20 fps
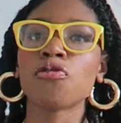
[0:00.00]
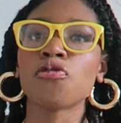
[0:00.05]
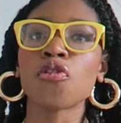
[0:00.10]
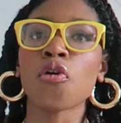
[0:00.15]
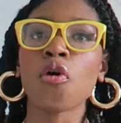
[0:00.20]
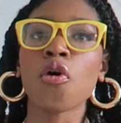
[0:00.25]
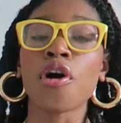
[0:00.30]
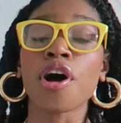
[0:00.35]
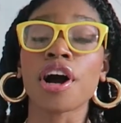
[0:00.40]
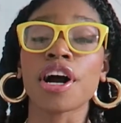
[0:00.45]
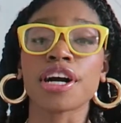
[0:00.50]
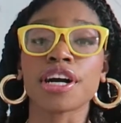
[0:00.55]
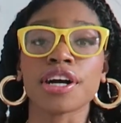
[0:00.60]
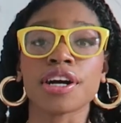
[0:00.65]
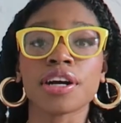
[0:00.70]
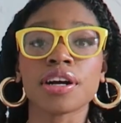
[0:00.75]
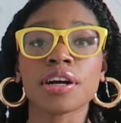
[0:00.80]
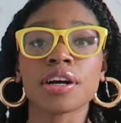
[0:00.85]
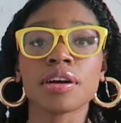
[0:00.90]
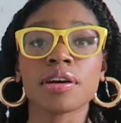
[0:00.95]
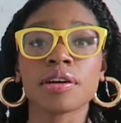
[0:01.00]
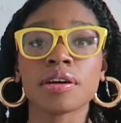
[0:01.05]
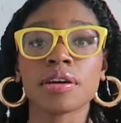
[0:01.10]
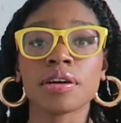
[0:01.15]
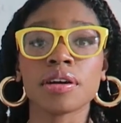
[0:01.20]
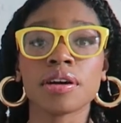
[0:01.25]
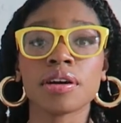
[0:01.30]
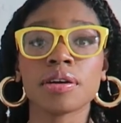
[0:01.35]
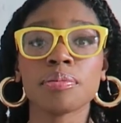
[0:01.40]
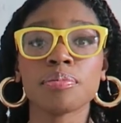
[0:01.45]
For
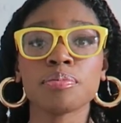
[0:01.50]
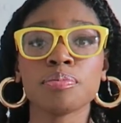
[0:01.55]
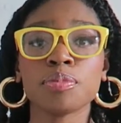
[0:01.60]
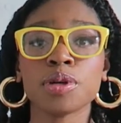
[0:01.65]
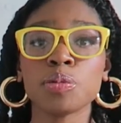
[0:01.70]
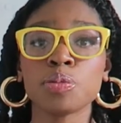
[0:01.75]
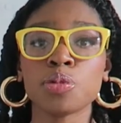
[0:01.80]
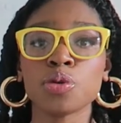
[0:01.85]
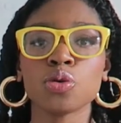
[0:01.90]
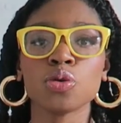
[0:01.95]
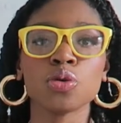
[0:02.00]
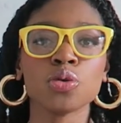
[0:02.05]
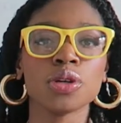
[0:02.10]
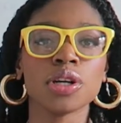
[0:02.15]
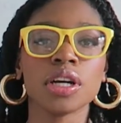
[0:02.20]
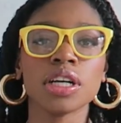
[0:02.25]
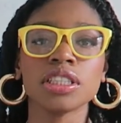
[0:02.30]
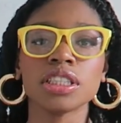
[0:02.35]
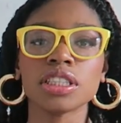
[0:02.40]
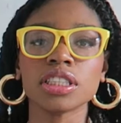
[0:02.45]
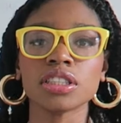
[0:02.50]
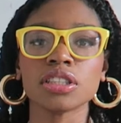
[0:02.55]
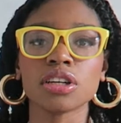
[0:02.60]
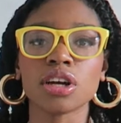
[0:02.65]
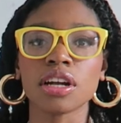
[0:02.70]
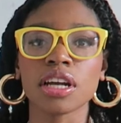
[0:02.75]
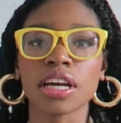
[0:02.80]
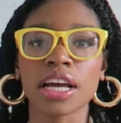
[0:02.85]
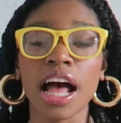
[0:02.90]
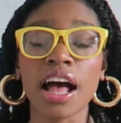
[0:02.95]
people who are just
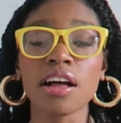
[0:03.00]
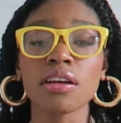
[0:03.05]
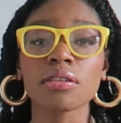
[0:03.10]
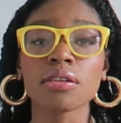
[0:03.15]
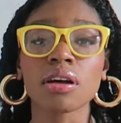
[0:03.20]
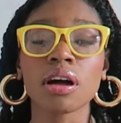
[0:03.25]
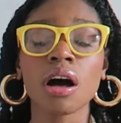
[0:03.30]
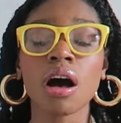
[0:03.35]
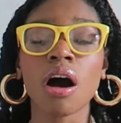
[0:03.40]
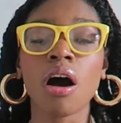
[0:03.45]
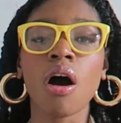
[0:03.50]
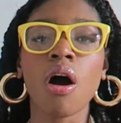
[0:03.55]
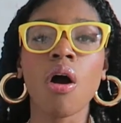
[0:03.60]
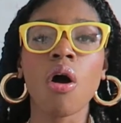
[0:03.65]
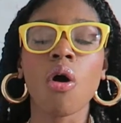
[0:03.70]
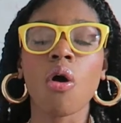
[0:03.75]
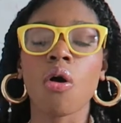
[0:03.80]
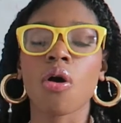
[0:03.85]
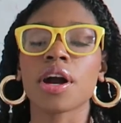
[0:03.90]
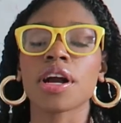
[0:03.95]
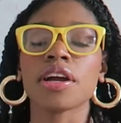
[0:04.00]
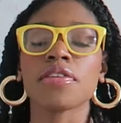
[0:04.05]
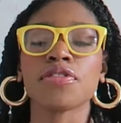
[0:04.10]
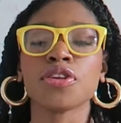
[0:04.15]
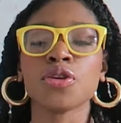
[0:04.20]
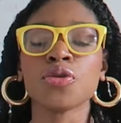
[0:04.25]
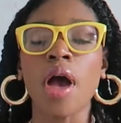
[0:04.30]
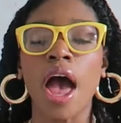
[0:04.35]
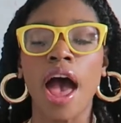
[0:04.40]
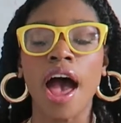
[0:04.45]
starting out, or if
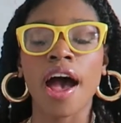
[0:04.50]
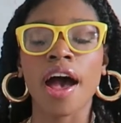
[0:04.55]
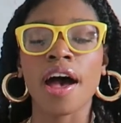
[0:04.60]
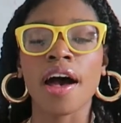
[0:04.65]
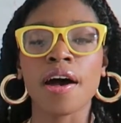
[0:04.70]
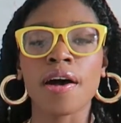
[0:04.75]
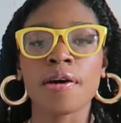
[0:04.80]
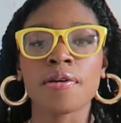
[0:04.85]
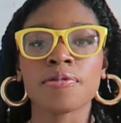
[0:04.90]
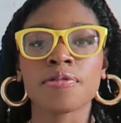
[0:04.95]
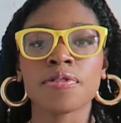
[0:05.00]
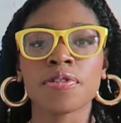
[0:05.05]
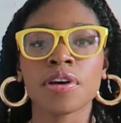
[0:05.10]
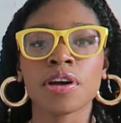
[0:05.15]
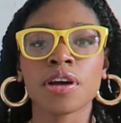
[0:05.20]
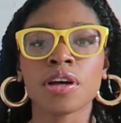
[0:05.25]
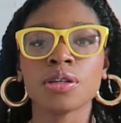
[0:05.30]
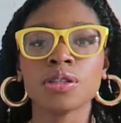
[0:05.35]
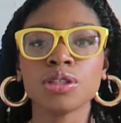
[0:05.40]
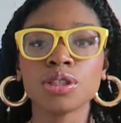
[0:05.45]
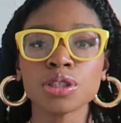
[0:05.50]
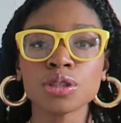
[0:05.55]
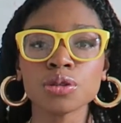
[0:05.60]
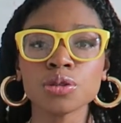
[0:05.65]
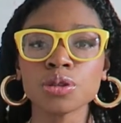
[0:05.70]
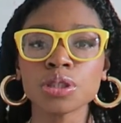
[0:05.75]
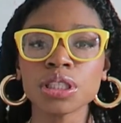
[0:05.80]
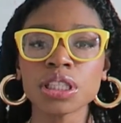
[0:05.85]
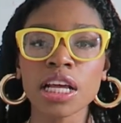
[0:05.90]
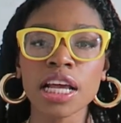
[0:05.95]
you have
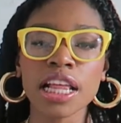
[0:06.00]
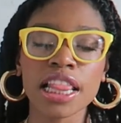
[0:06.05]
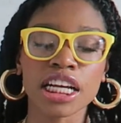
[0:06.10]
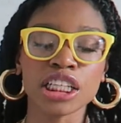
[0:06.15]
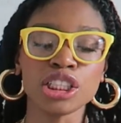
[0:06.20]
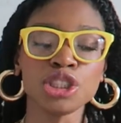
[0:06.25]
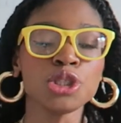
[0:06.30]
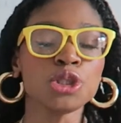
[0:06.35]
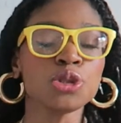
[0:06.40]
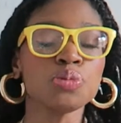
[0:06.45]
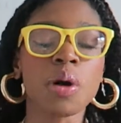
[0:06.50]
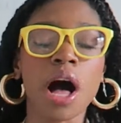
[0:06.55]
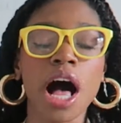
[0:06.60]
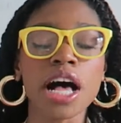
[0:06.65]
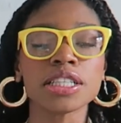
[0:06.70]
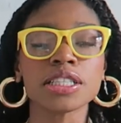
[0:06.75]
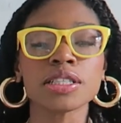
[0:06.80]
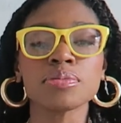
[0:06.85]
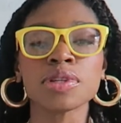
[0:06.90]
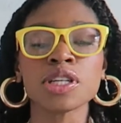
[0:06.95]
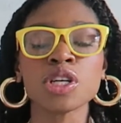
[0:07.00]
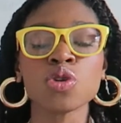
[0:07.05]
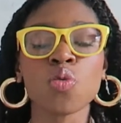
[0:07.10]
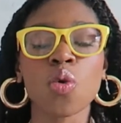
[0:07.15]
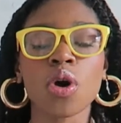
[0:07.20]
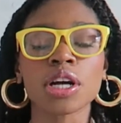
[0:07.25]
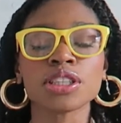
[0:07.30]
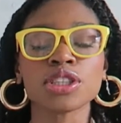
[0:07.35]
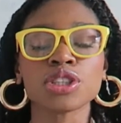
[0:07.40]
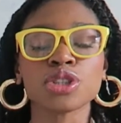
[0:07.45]
children that you possibly
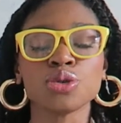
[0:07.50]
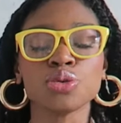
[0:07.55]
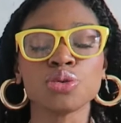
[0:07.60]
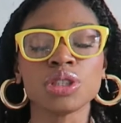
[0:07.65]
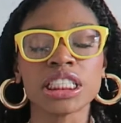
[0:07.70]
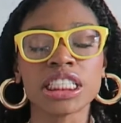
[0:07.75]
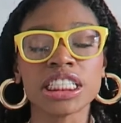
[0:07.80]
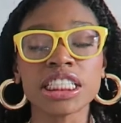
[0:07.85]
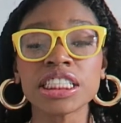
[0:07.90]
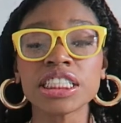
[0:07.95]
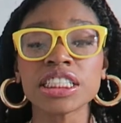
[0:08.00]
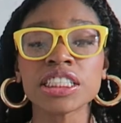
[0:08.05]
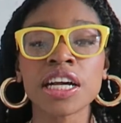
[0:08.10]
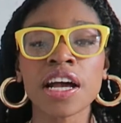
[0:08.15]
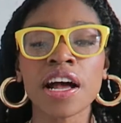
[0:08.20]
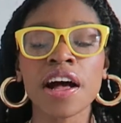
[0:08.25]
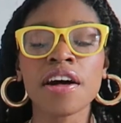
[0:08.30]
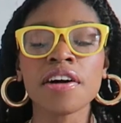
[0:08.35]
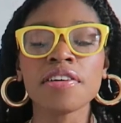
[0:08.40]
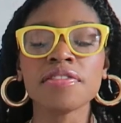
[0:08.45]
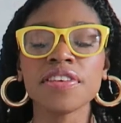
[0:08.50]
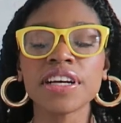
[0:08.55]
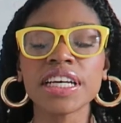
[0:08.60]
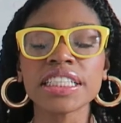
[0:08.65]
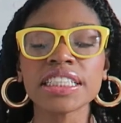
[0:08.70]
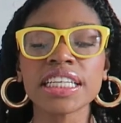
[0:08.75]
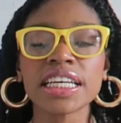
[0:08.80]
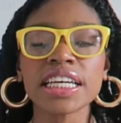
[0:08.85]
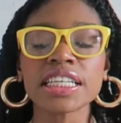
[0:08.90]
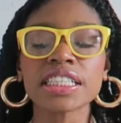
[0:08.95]
want to teach
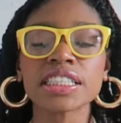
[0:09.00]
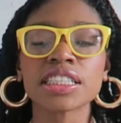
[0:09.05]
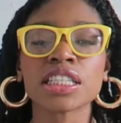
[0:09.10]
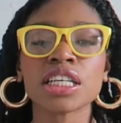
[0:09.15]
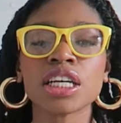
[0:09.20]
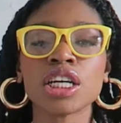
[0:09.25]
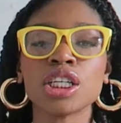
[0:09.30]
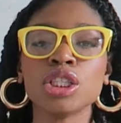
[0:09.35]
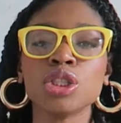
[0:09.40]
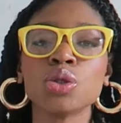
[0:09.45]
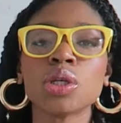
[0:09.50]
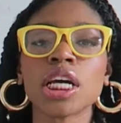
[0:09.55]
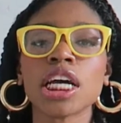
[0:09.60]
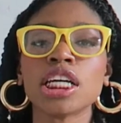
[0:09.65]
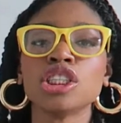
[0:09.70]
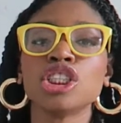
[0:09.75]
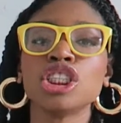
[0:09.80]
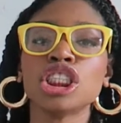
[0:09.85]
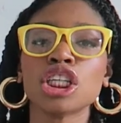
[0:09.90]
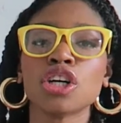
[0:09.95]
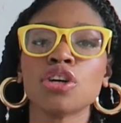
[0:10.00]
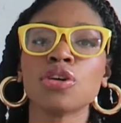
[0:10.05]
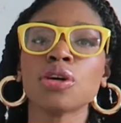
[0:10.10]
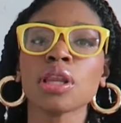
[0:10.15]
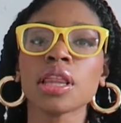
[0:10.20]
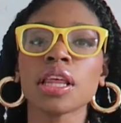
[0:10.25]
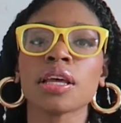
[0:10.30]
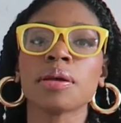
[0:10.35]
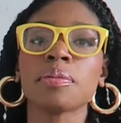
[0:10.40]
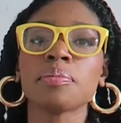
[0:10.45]
physics, you can show
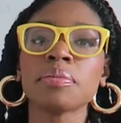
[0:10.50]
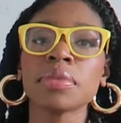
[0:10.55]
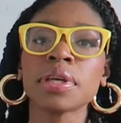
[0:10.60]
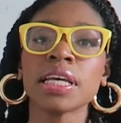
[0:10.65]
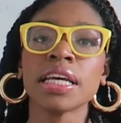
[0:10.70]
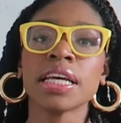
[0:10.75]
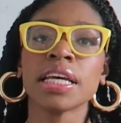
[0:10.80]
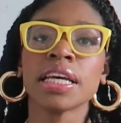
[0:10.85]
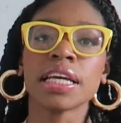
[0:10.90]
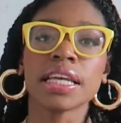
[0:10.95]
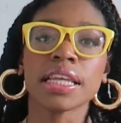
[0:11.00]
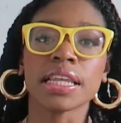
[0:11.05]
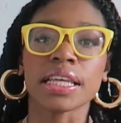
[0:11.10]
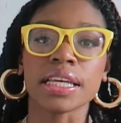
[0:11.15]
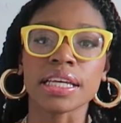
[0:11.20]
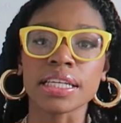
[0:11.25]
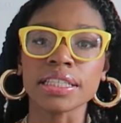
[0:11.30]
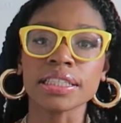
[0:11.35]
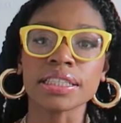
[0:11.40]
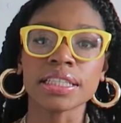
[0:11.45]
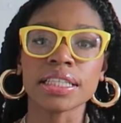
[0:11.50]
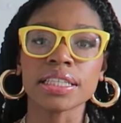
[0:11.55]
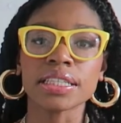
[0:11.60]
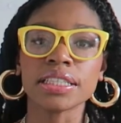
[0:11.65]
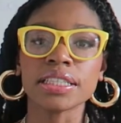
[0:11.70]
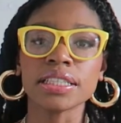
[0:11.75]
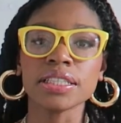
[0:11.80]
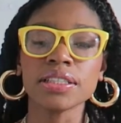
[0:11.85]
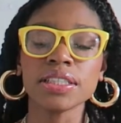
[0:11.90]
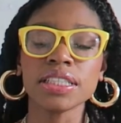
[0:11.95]
them these
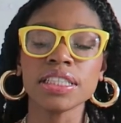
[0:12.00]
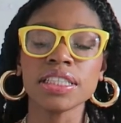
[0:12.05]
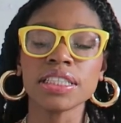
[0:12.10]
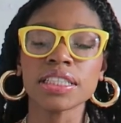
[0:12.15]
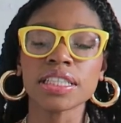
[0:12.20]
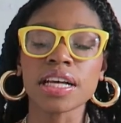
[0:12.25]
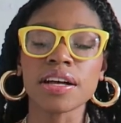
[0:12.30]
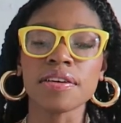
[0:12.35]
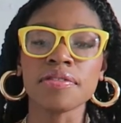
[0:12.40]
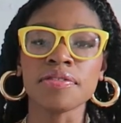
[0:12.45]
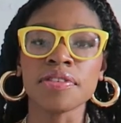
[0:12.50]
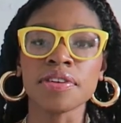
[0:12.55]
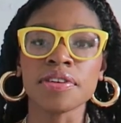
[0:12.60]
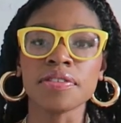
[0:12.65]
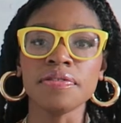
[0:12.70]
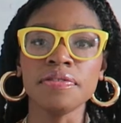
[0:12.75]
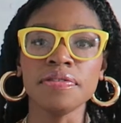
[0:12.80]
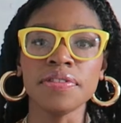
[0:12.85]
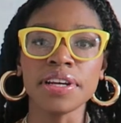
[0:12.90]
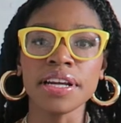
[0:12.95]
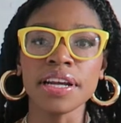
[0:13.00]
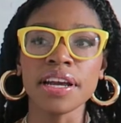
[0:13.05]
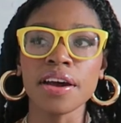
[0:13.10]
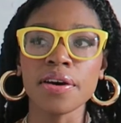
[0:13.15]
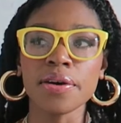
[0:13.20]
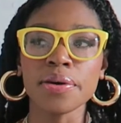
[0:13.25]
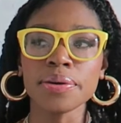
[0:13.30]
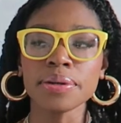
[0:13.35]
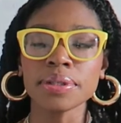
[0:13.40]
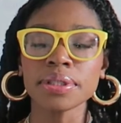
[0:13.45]
series of
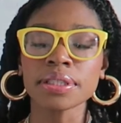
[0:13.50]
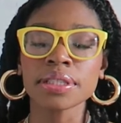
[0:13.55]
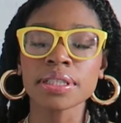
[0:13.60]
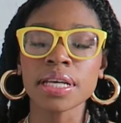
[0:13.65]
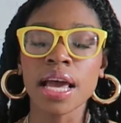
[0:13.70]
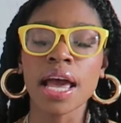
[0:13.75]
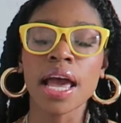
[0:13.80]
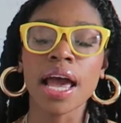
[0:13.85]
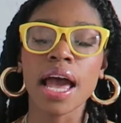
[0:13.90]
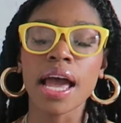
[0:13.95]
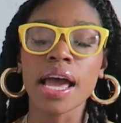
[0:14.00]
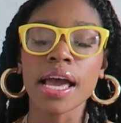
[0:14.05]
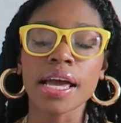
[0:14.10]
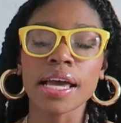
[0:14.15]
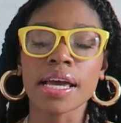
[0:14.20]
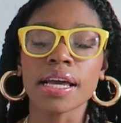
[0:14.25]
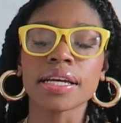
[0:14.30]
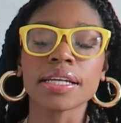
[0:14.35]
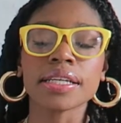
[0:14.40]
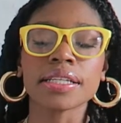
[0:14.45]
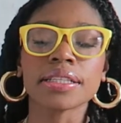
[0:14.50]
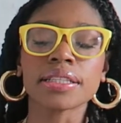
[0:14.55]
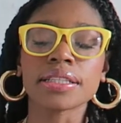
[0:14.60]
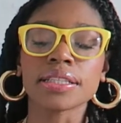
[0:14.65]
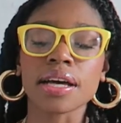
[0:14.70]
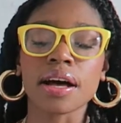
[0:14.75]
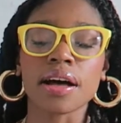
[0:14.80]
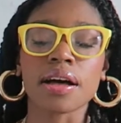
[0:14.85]
videos and